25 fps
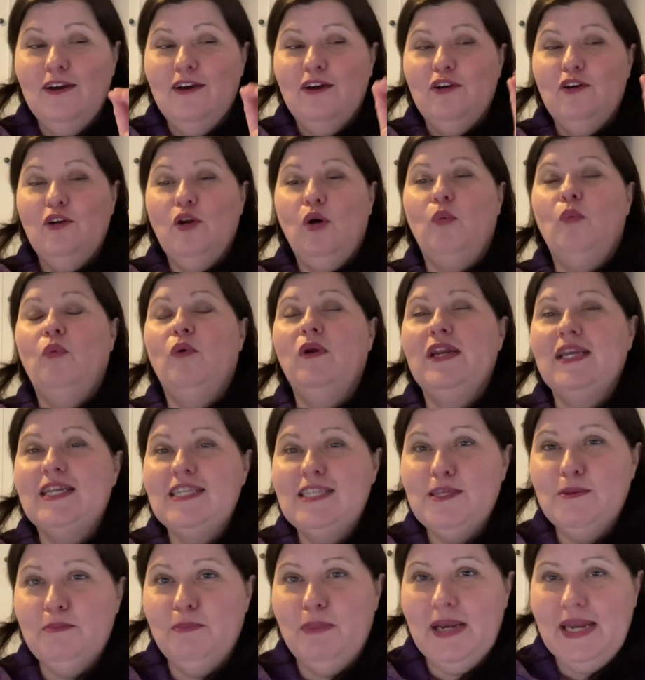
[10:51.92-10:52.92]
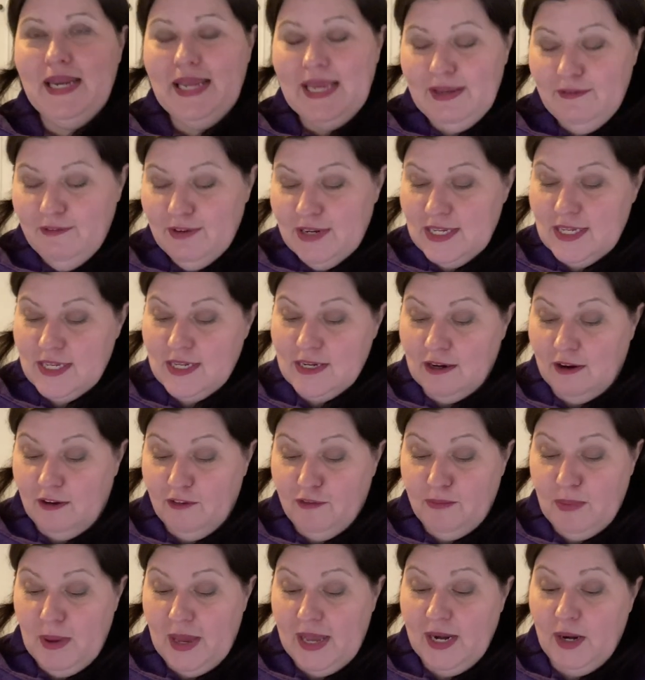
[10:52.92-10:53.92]
not wanting to believe in
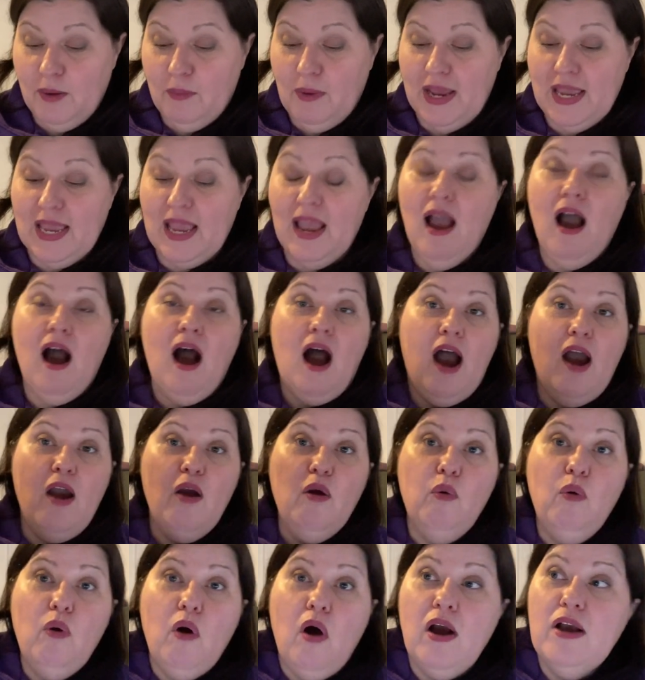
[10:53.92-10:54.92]
stuff but anyway I,